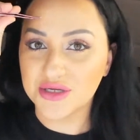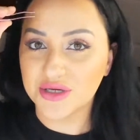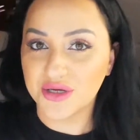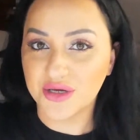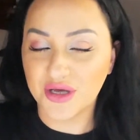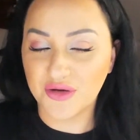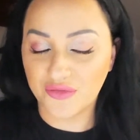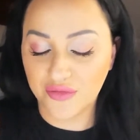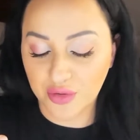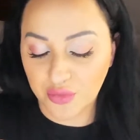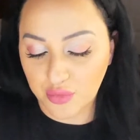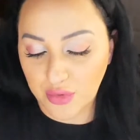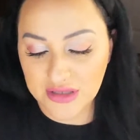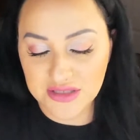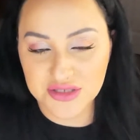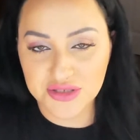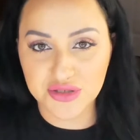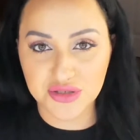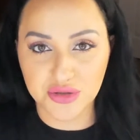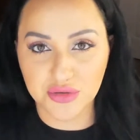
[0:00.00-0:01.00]
if you want
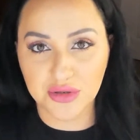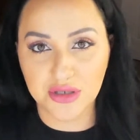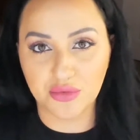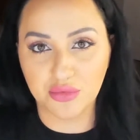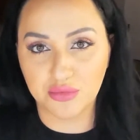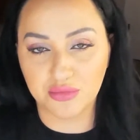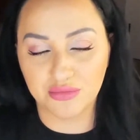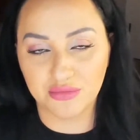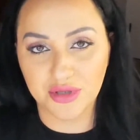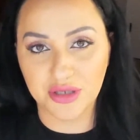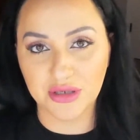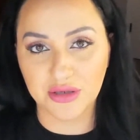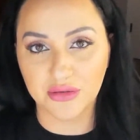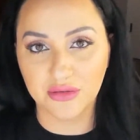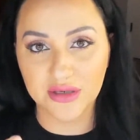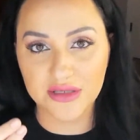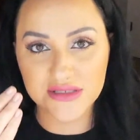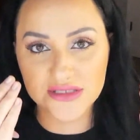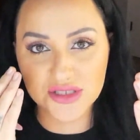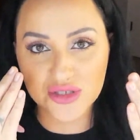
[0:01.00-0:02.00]
to do it,
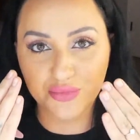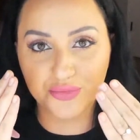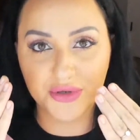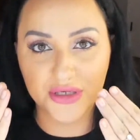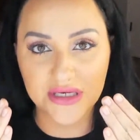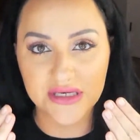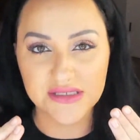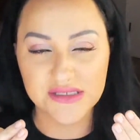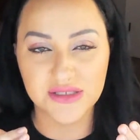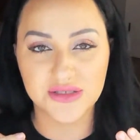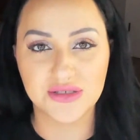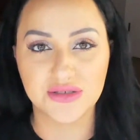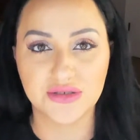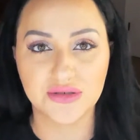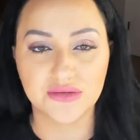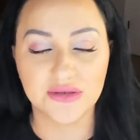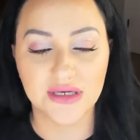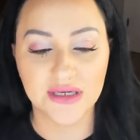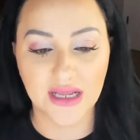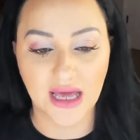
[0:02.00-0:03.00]
it's super easy to
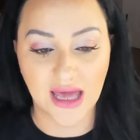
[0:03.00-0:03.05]
do it.